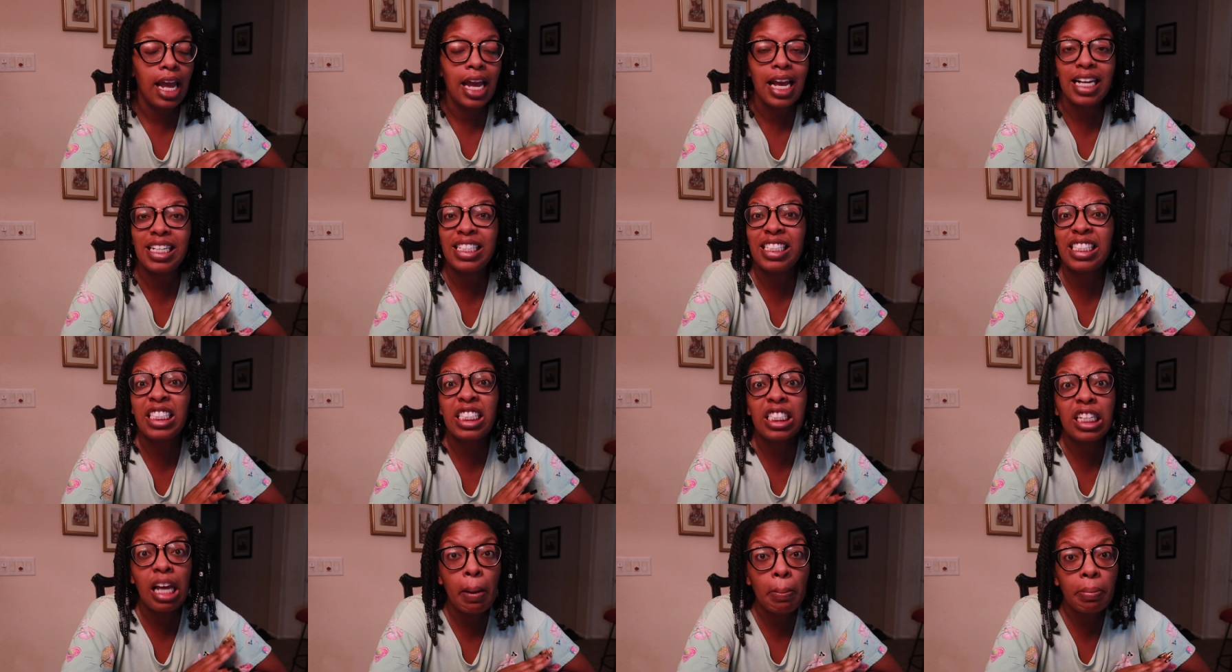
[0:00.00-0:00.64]
it's
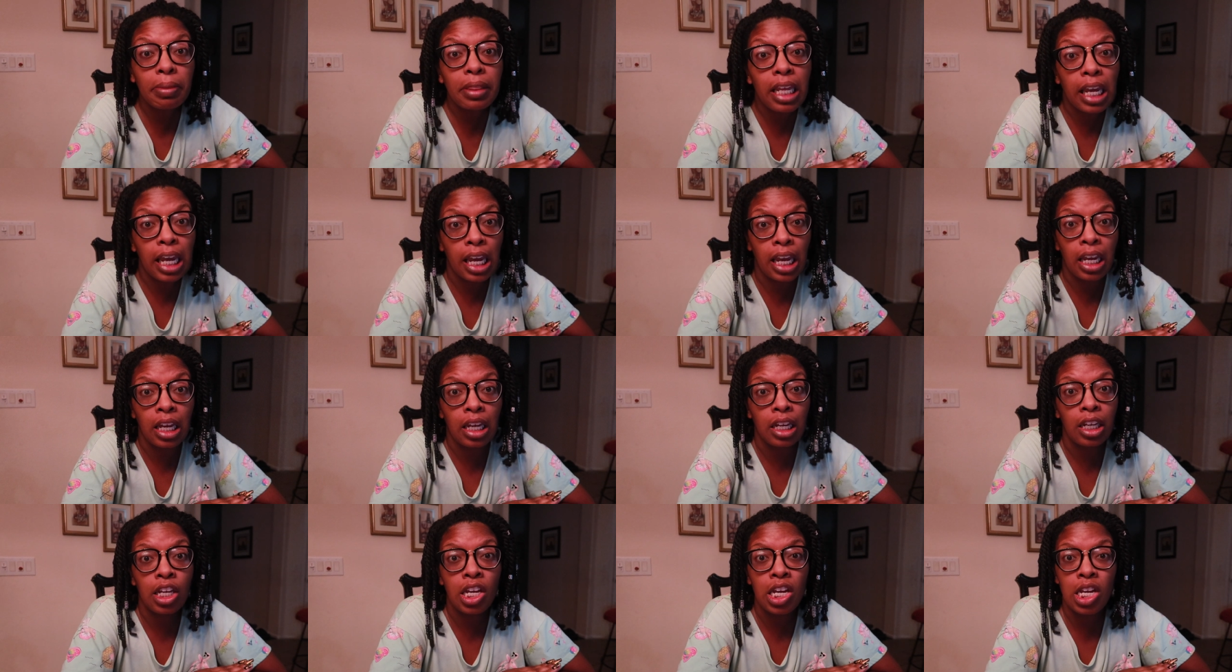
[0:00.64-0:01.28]

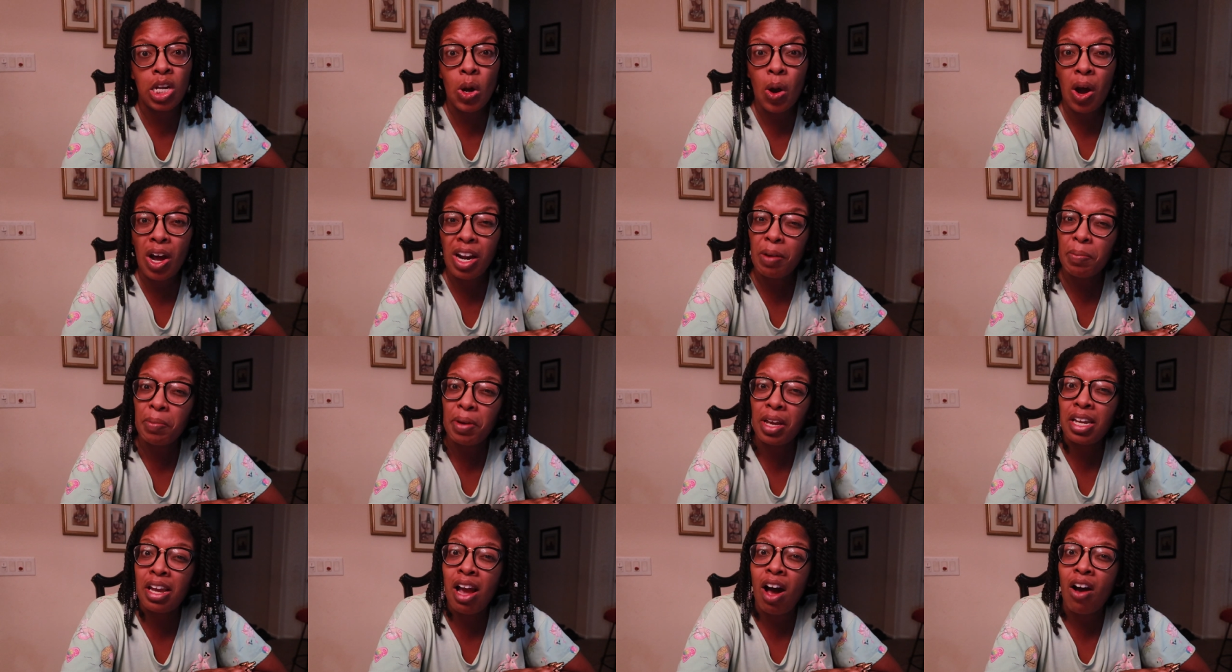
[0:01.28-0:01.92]
something. You know what I
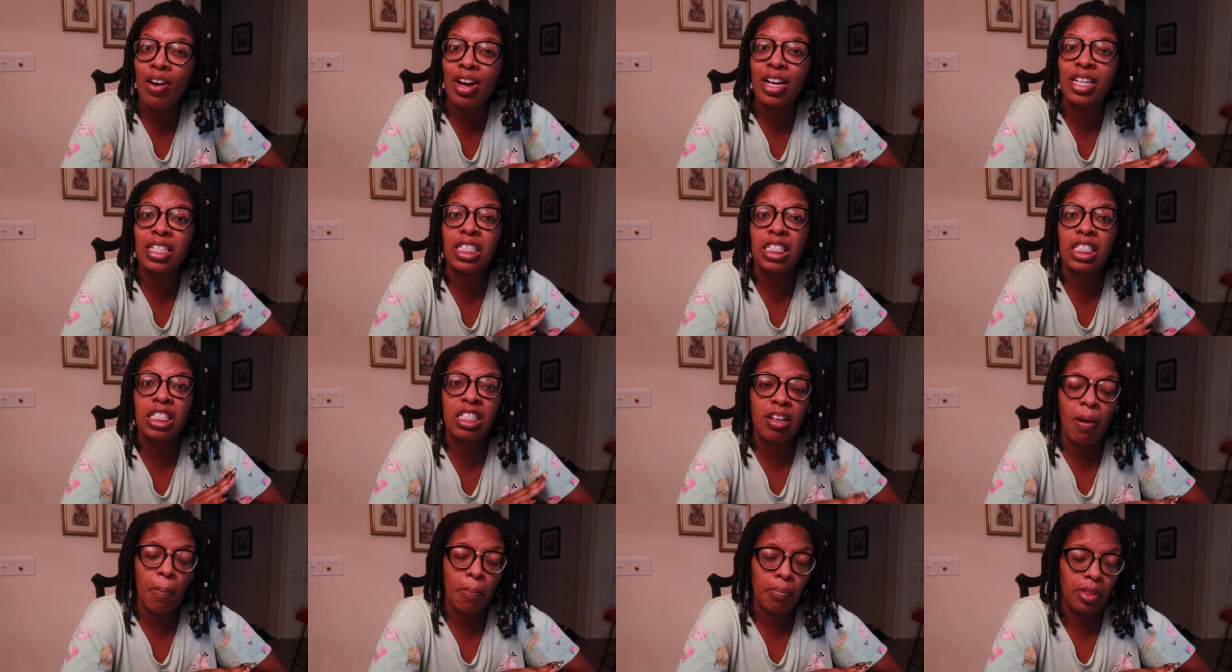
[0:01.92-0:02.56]
mean, y'all? It's
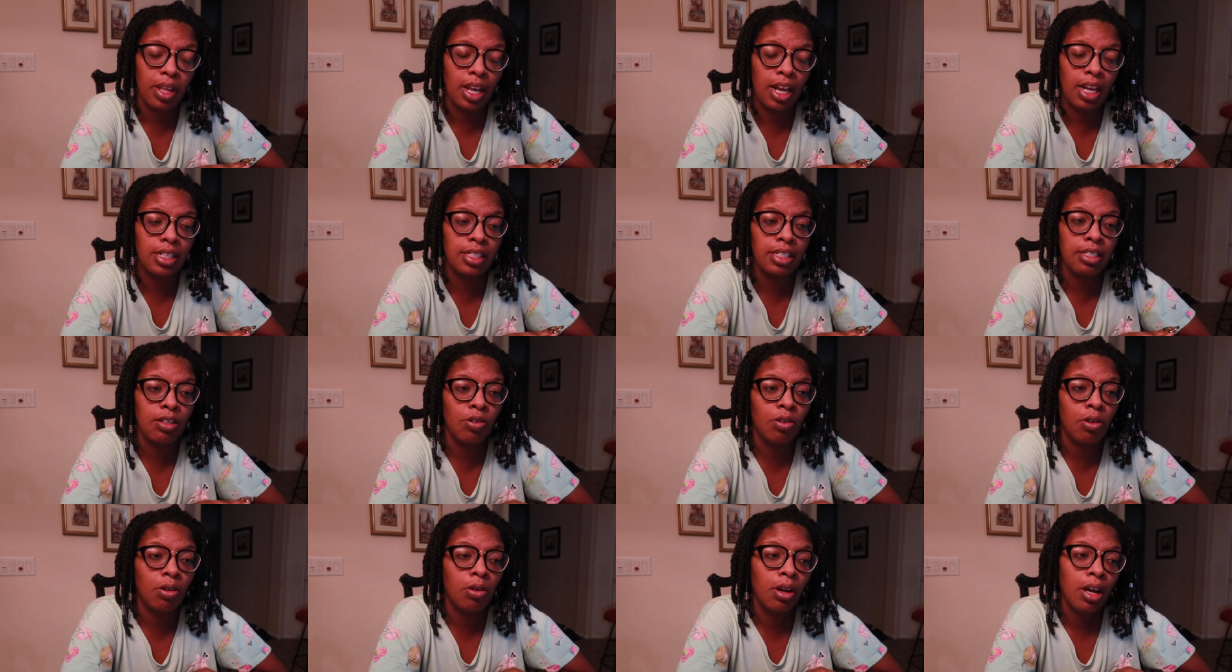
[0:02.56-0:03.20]
something.
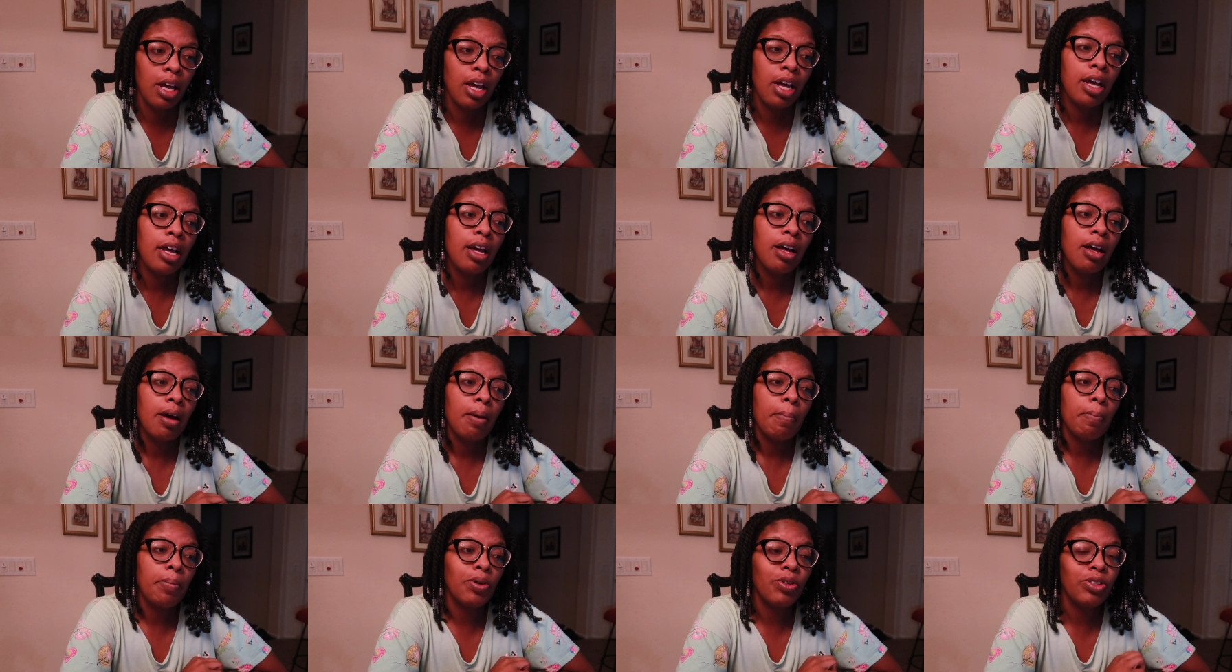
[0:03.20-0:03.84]
So
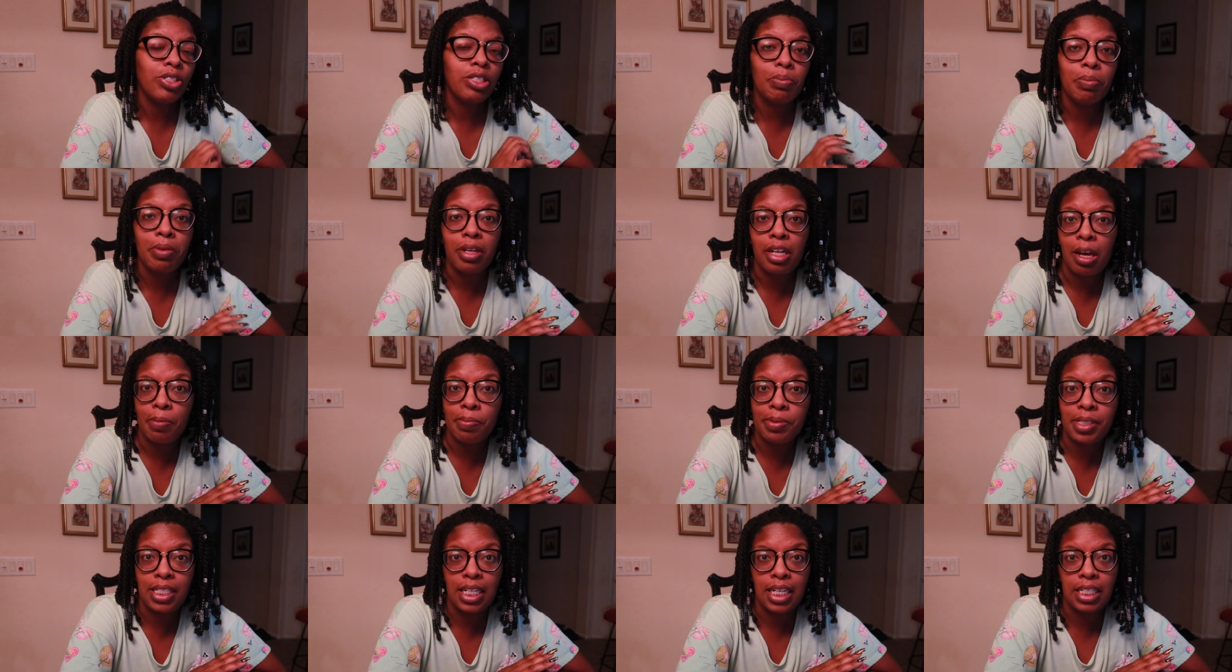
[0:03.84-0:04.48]
boost me
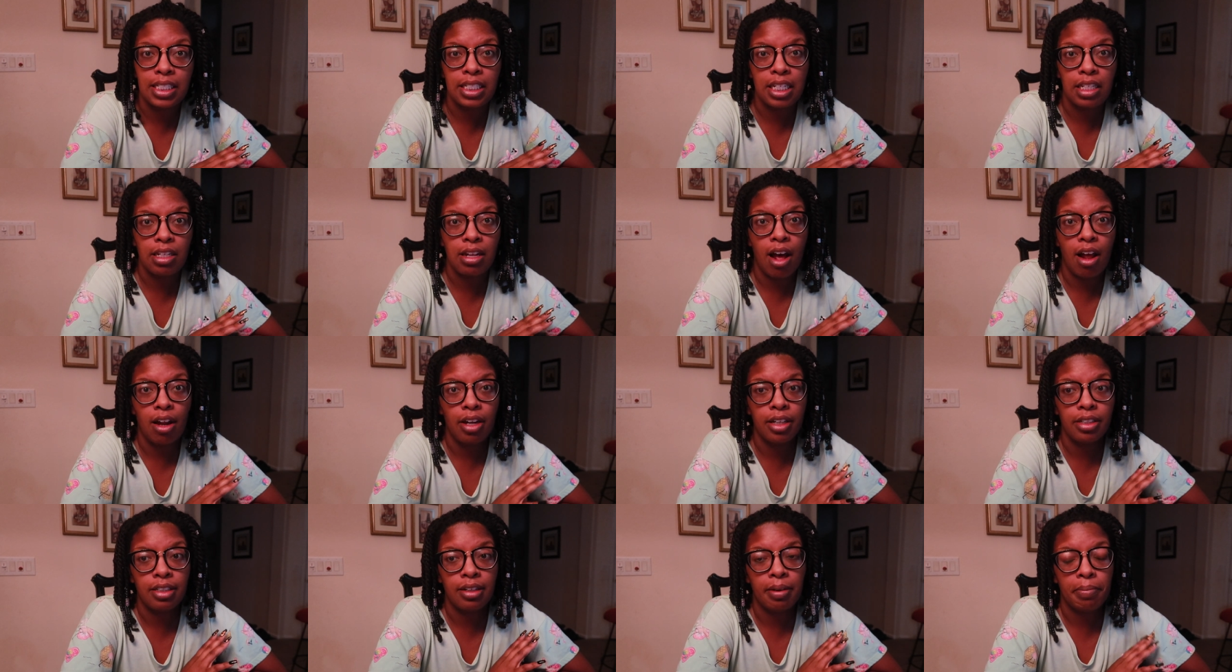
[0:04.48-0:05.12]
up
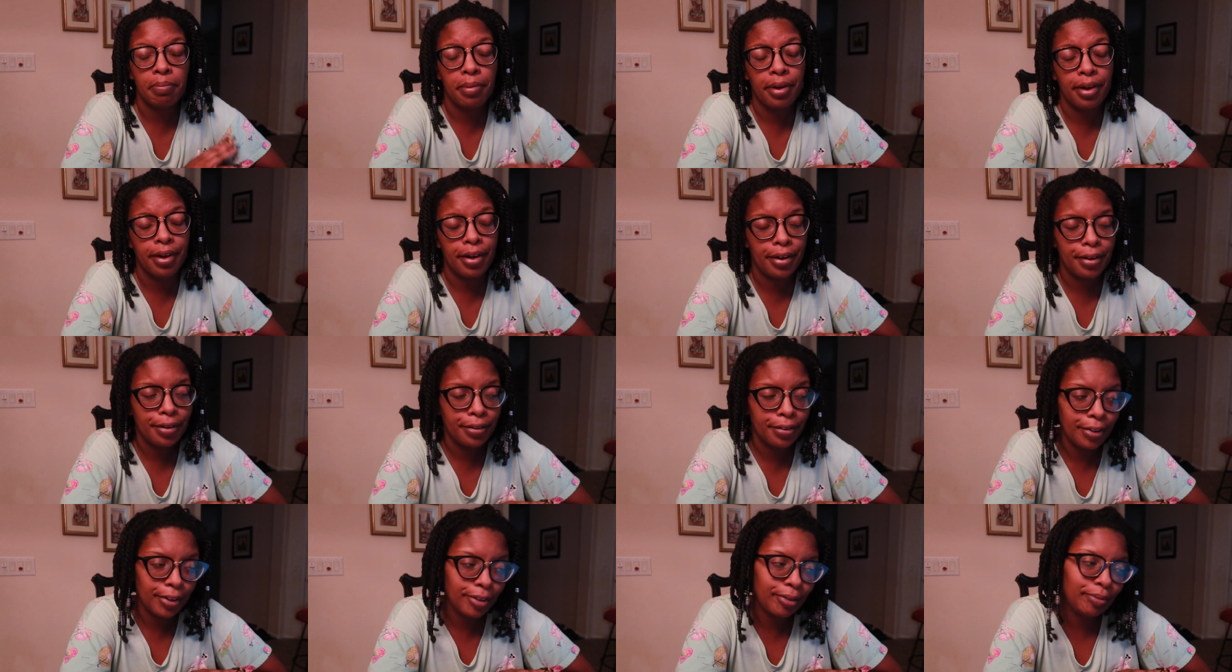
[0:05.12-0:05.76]
$60 a
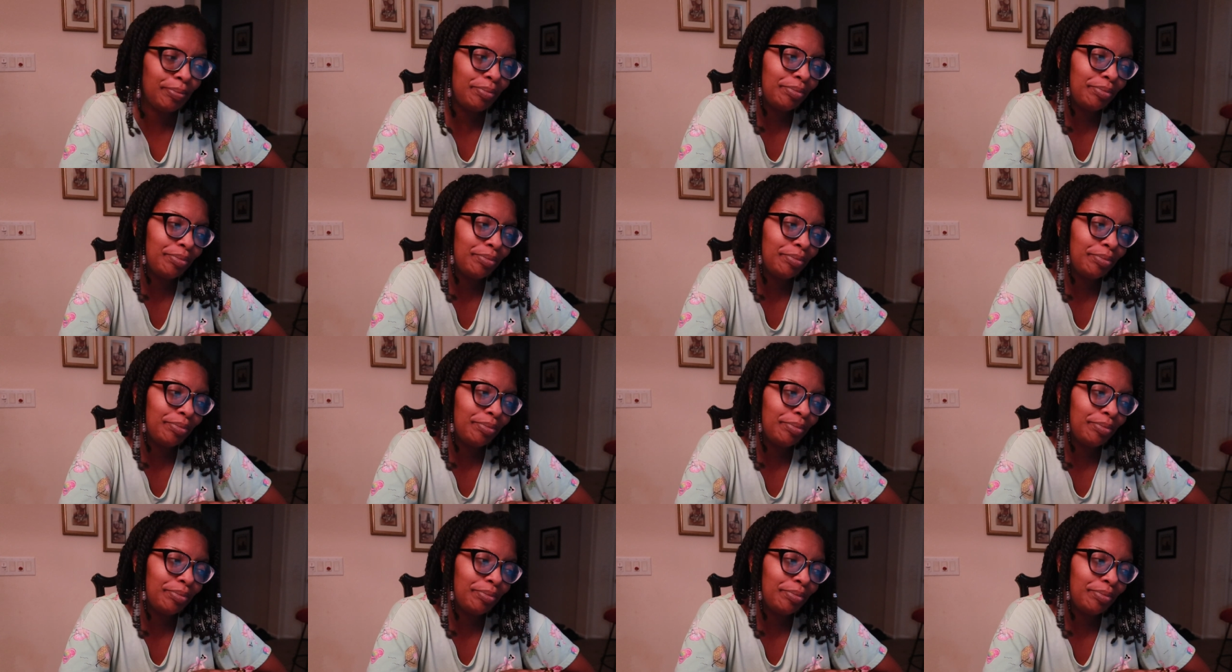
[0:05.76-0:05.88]
month.